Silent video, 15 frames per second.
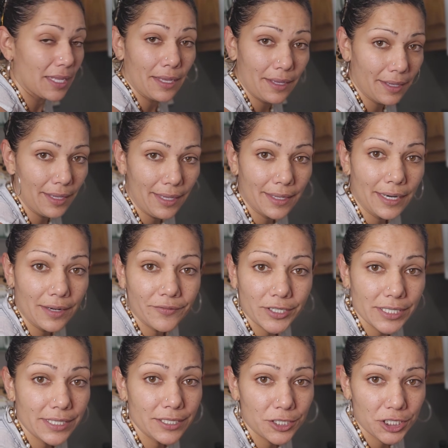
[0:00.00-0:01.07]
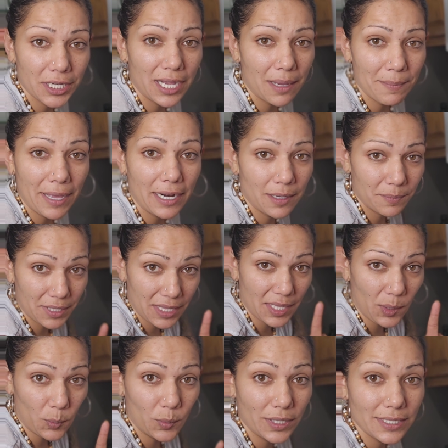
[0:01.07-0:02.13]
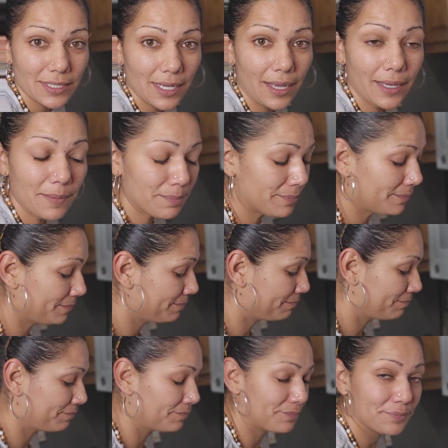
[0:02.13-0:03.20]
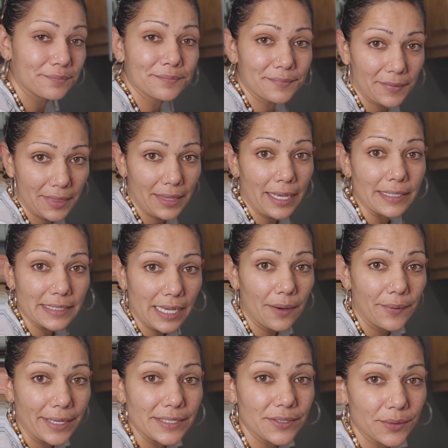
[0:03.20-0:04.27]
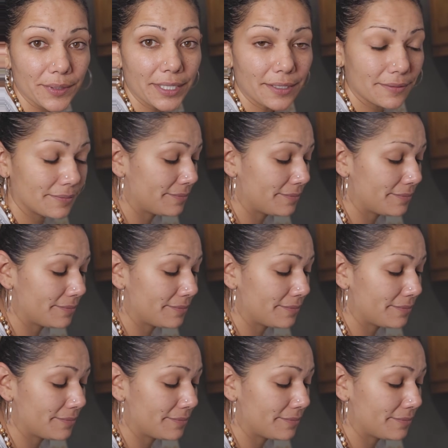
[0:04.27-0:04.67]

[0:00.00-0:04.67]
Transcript: And ever since she got mad at me that one time, that's how I do it.